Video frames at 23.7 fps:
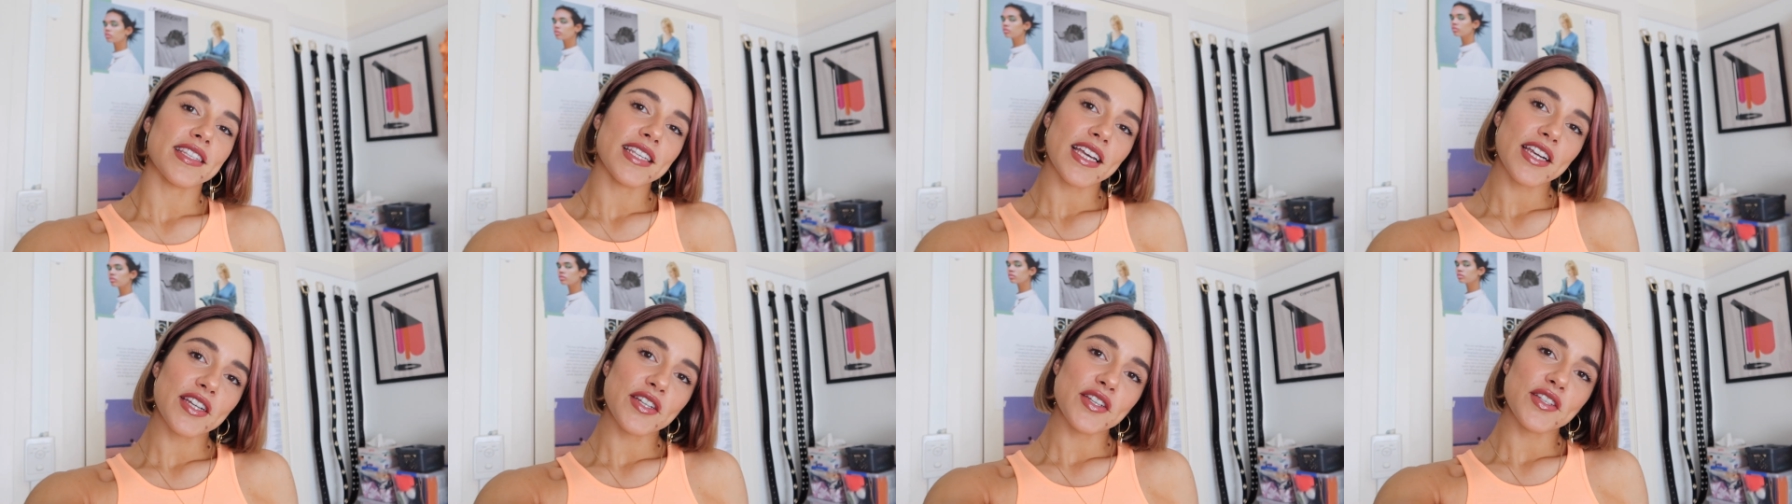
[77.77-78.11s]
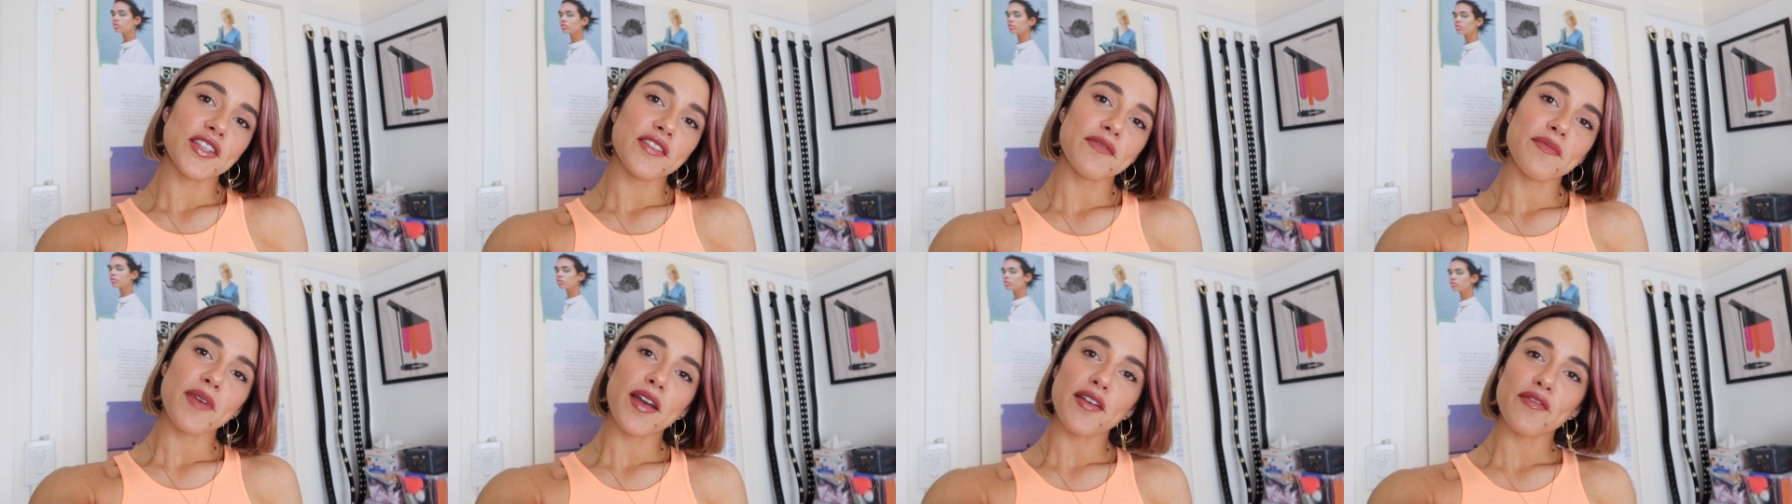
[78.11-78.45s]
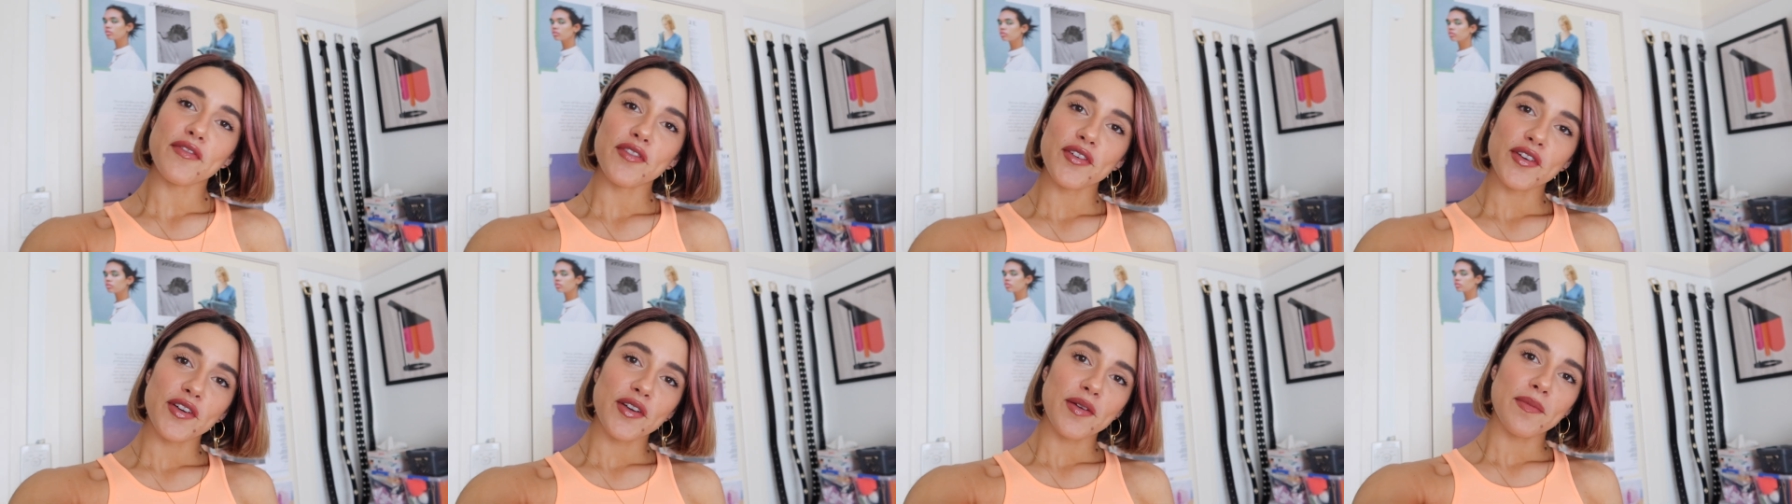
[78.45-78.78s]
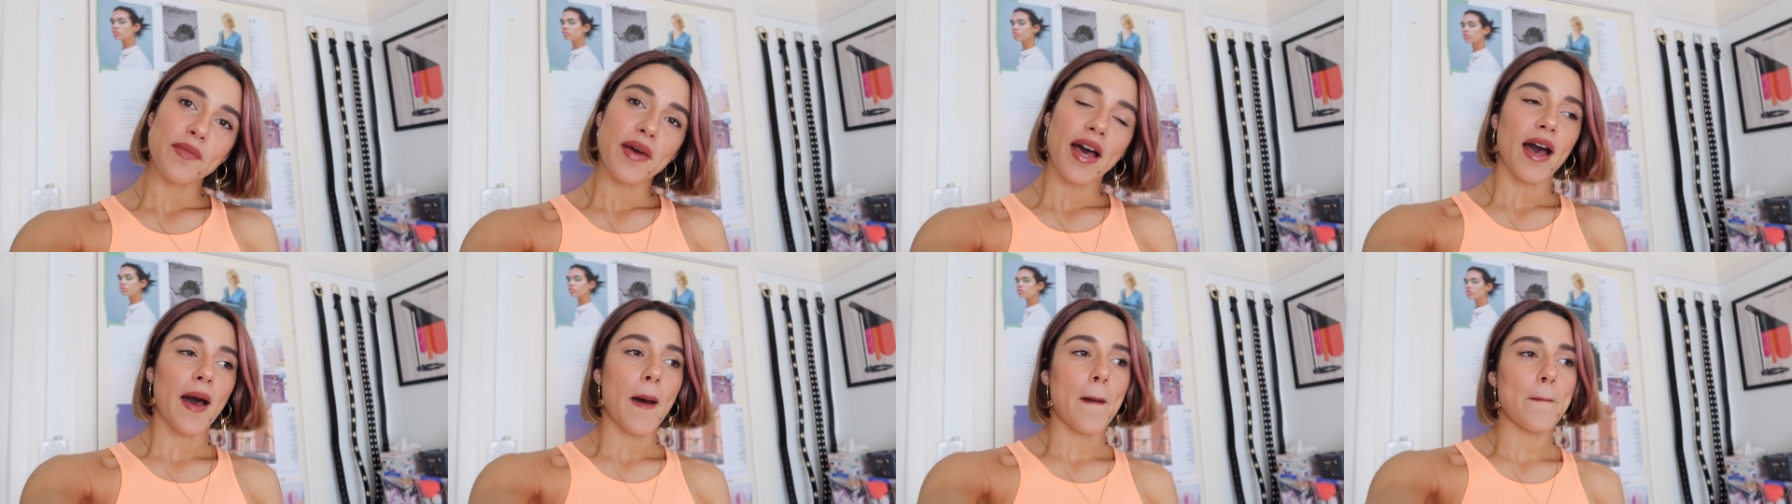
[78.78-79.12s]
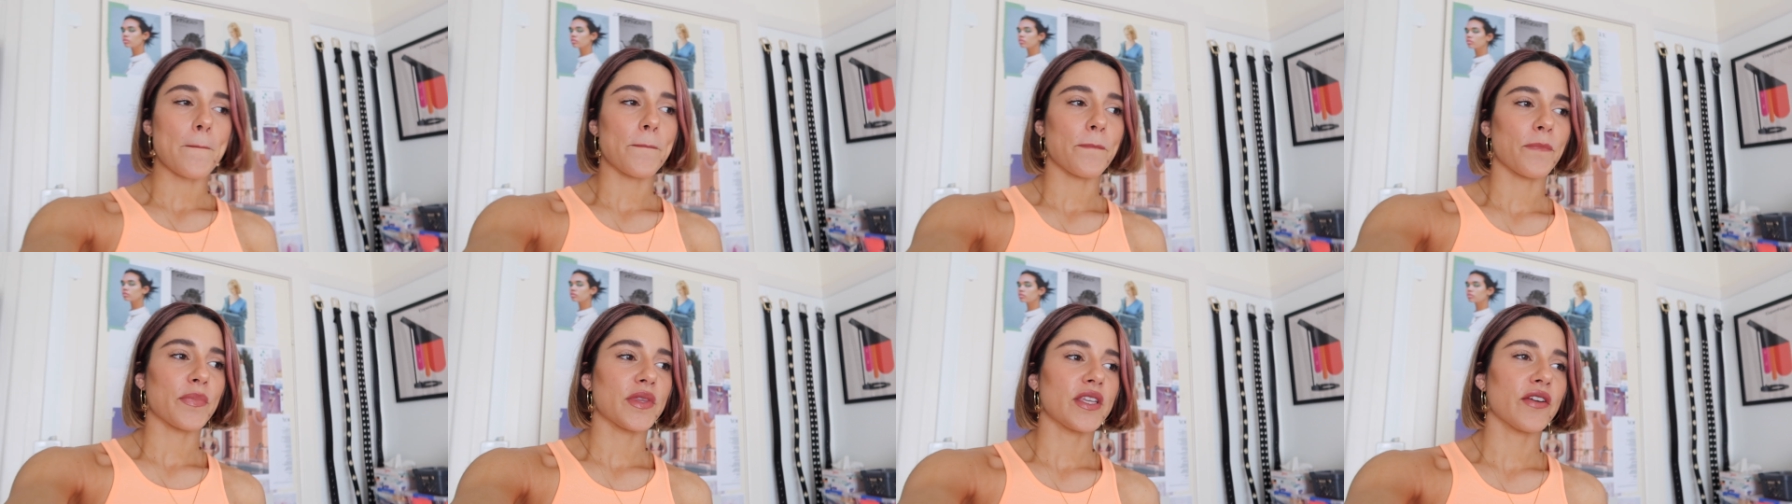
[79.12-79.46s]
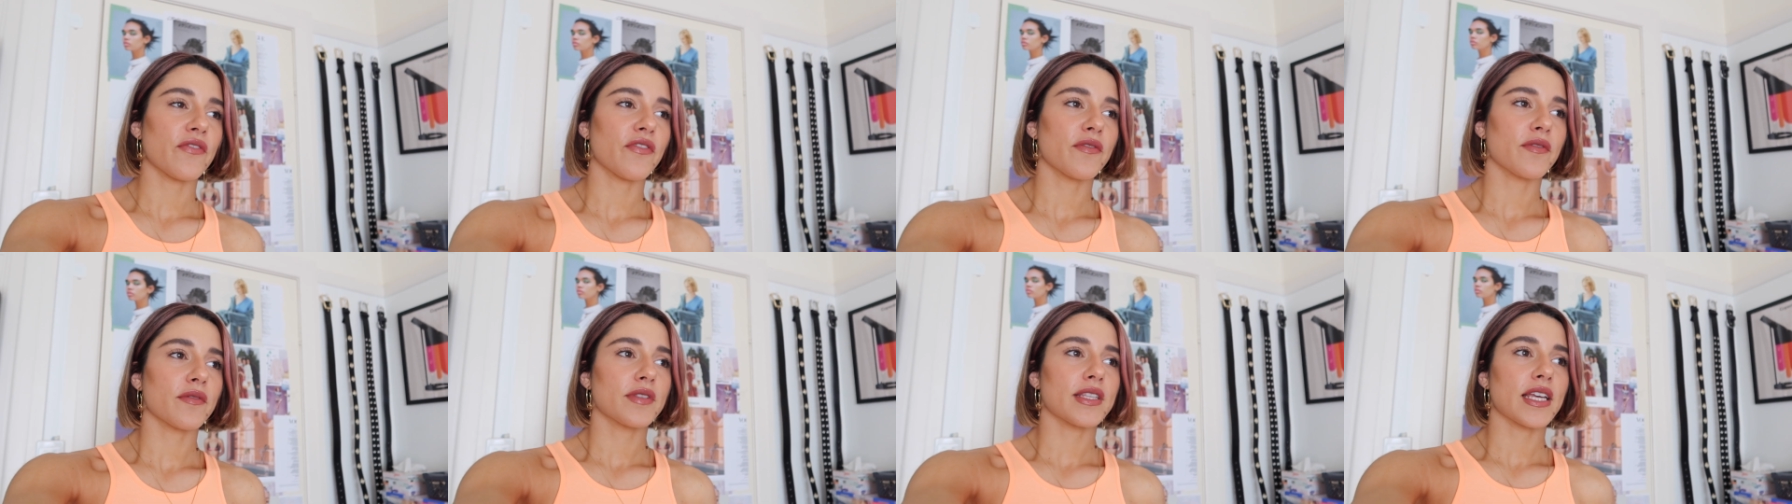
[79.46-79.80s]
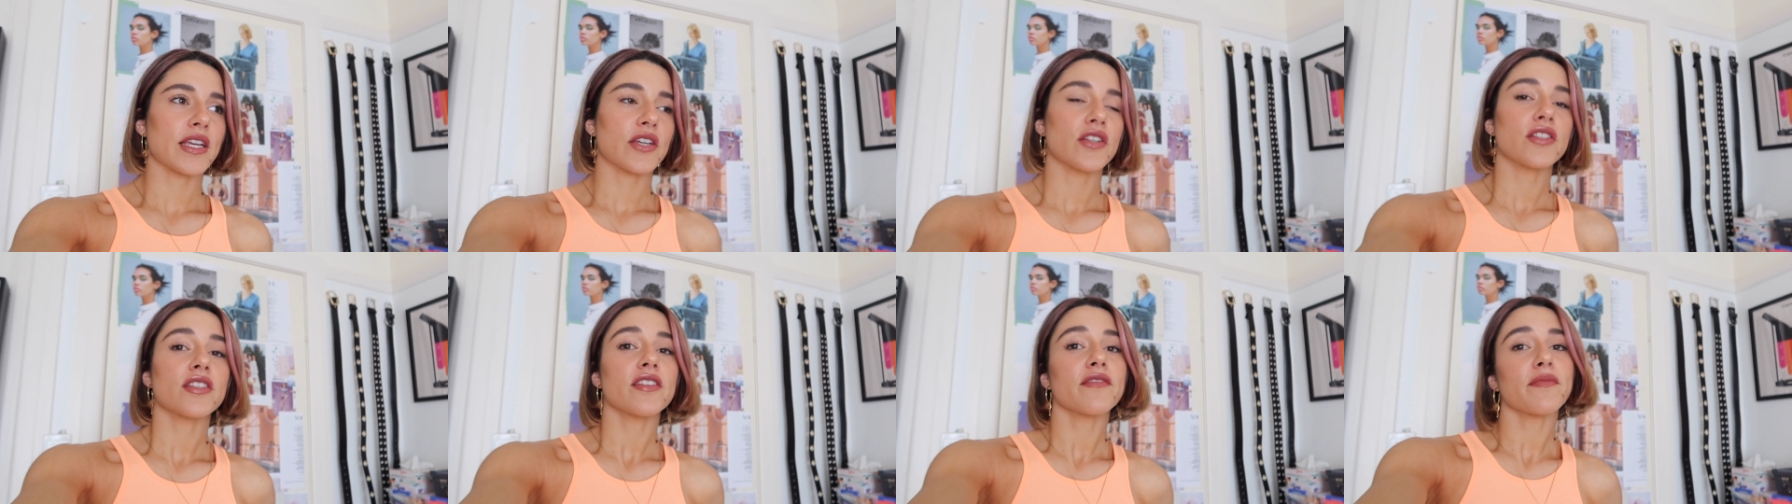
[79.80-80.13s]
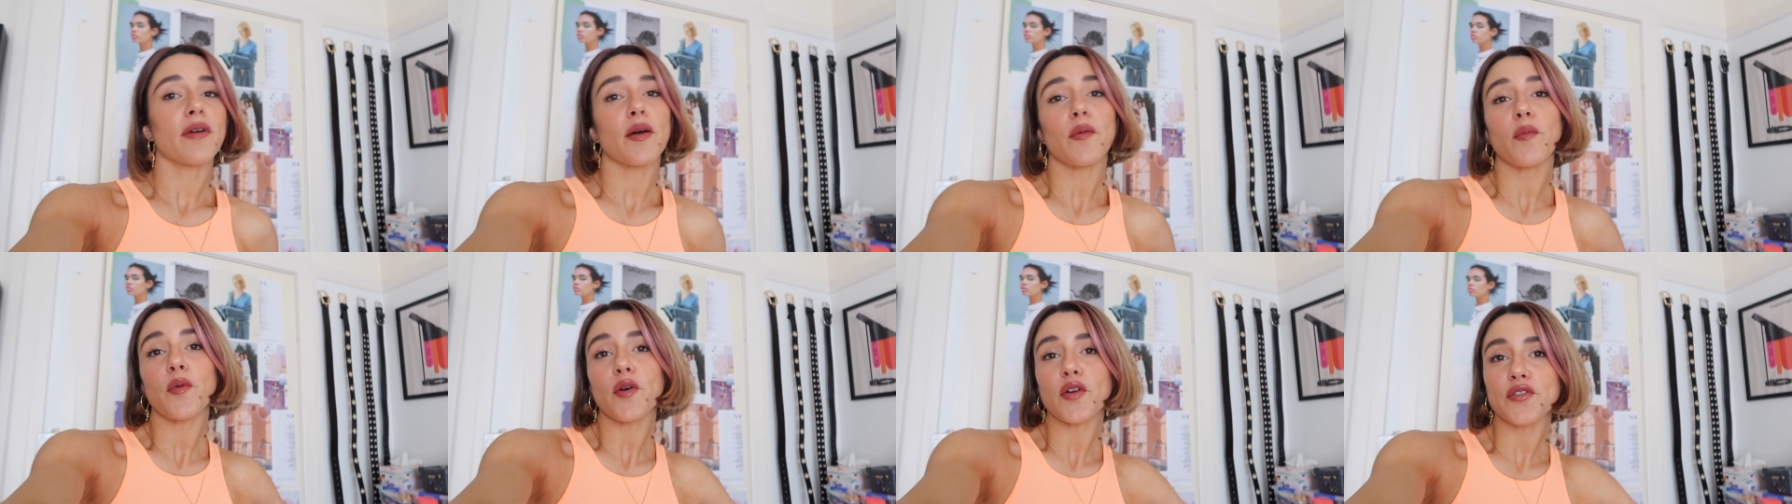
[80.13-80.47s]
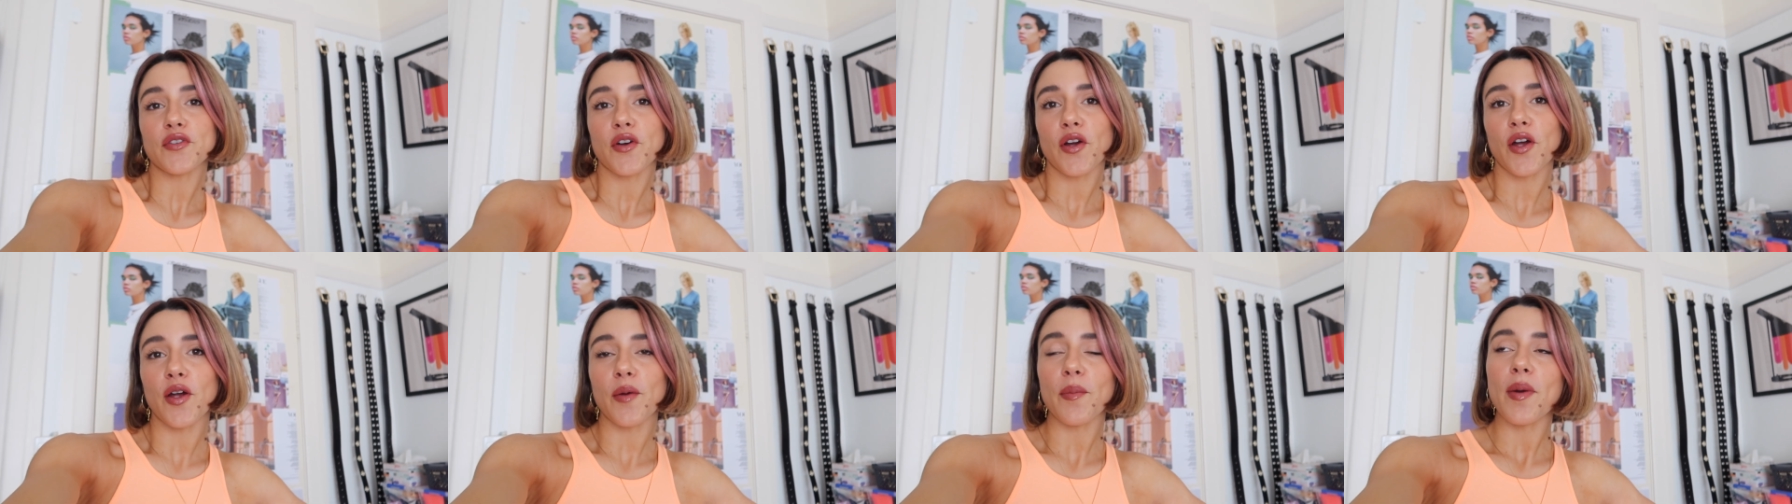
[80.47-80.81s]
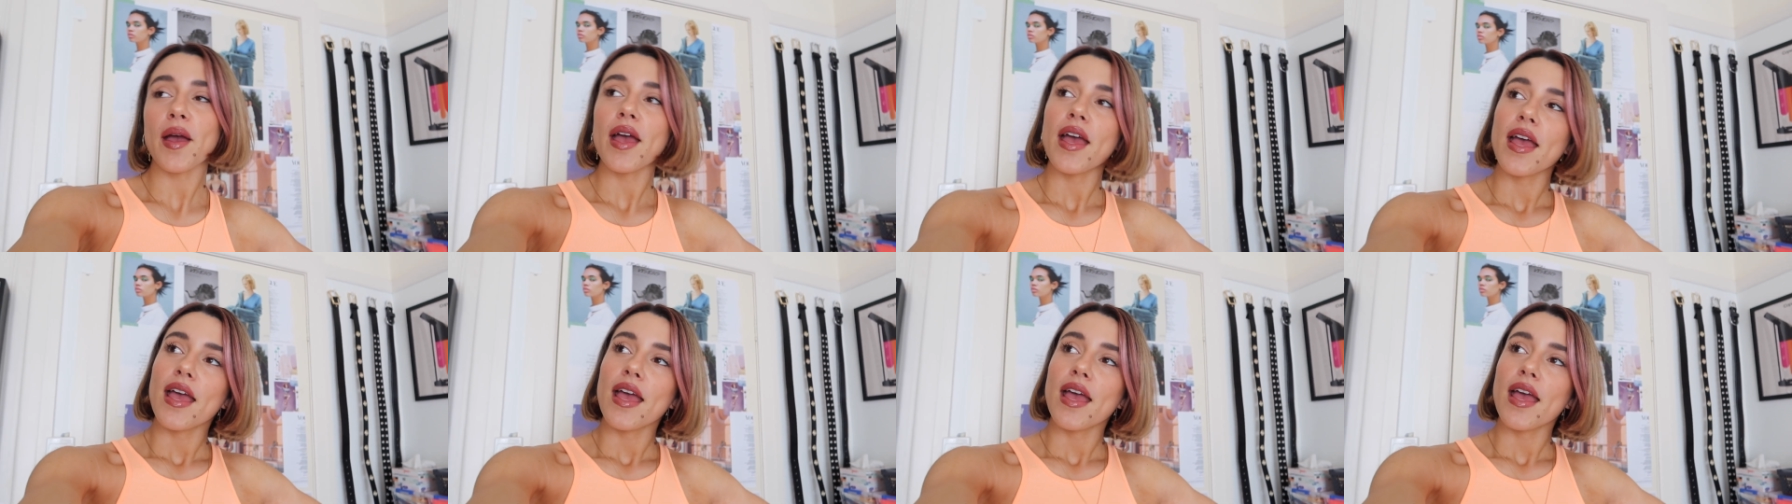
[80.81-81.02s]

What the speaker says: sections of my room, different sections of my wardrobe,